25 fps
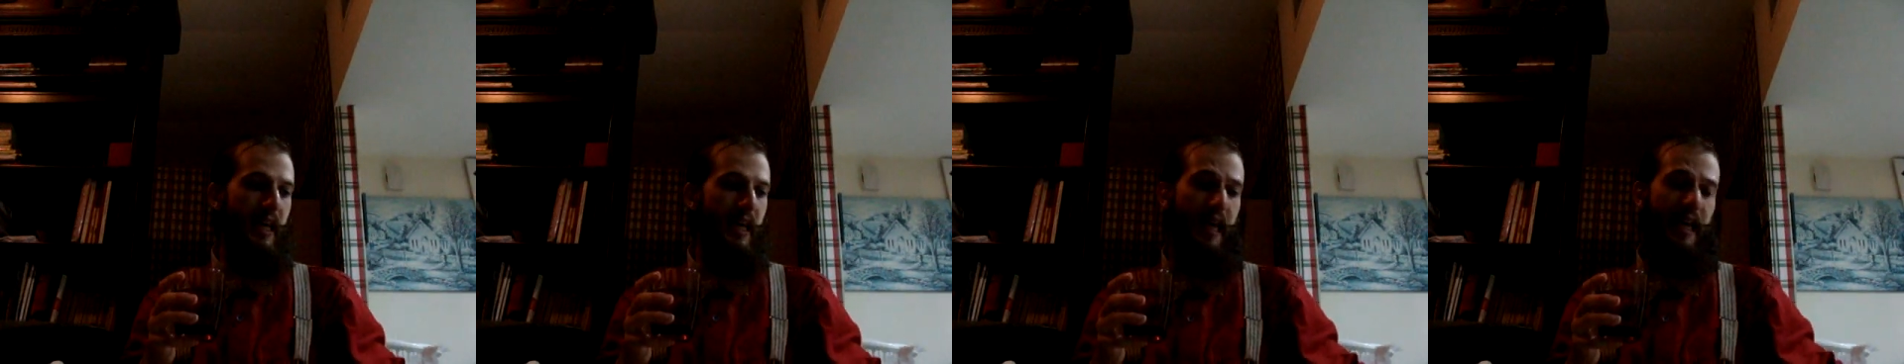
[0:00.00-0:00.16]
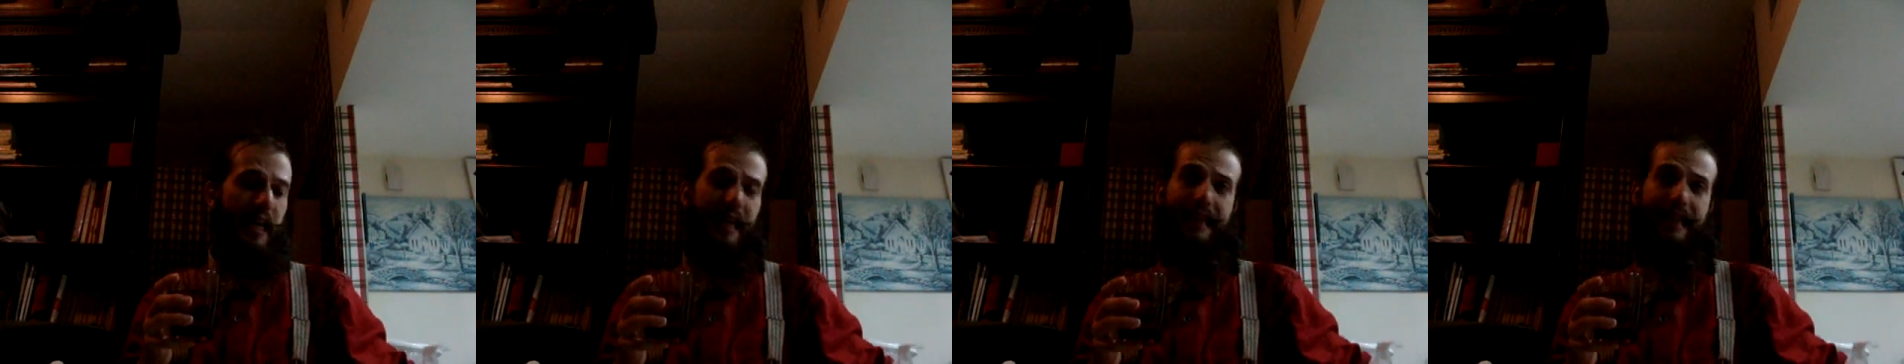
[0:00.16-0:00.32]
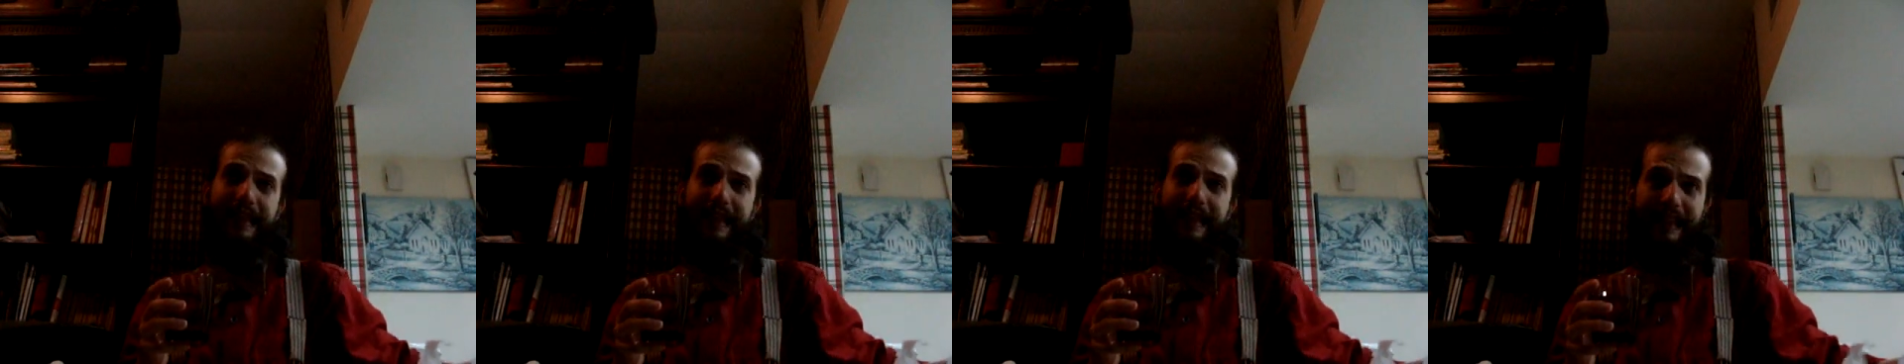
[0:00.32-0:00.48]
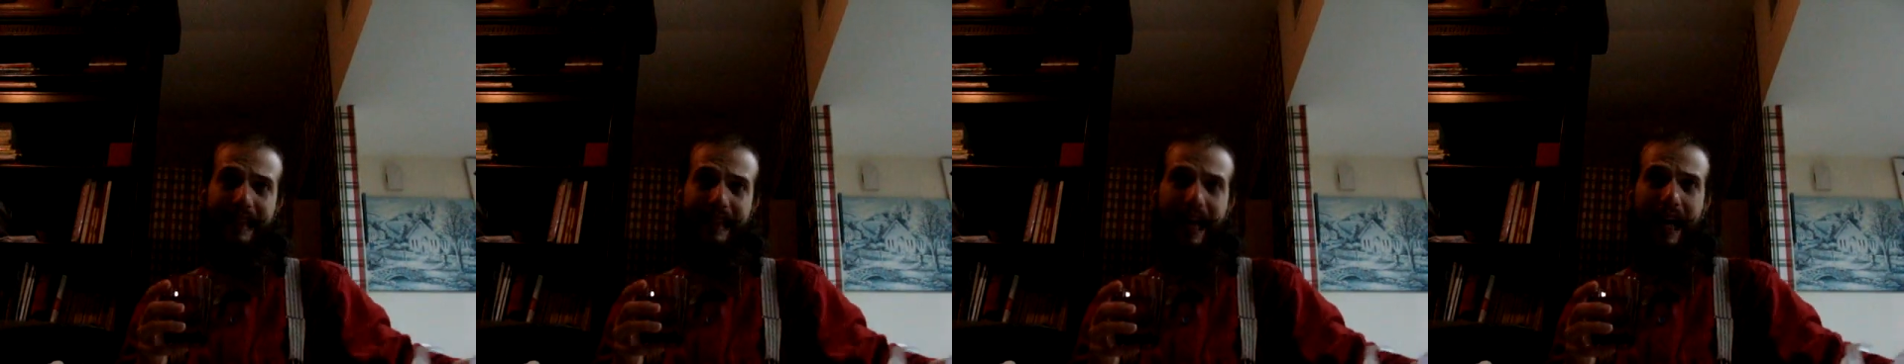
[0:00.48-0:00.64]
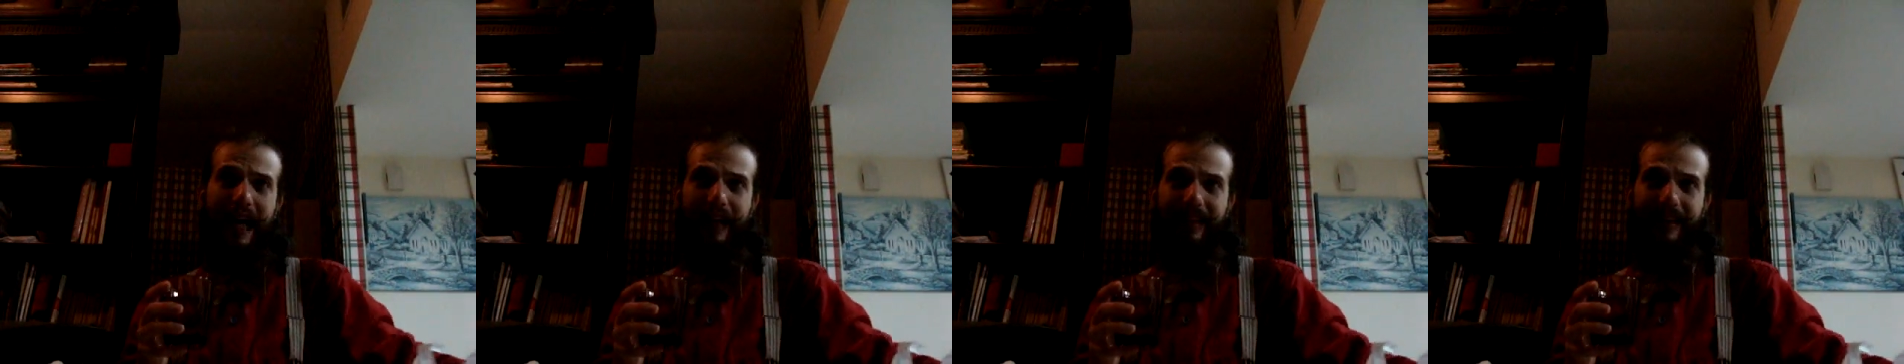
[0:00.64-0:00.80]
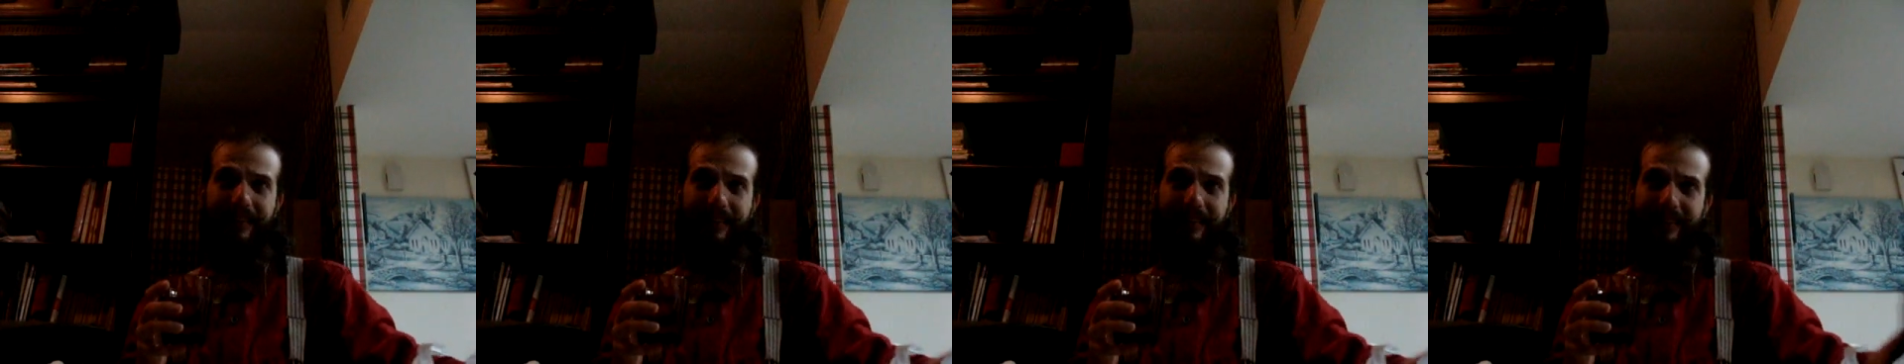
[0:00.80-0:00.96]
and
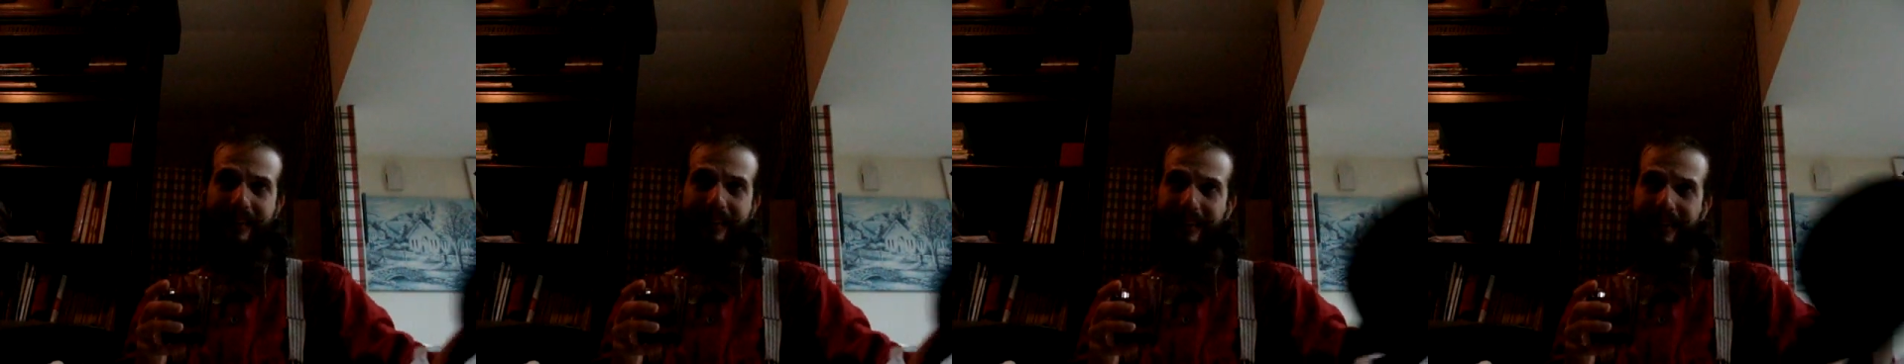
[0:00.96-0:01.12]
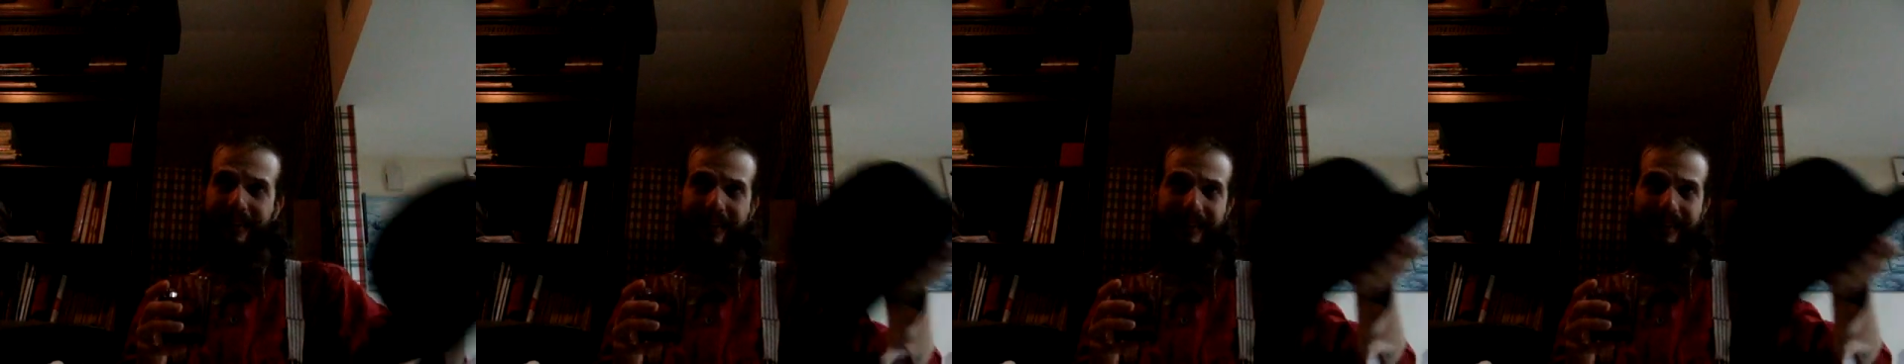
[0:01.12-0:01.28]
thus this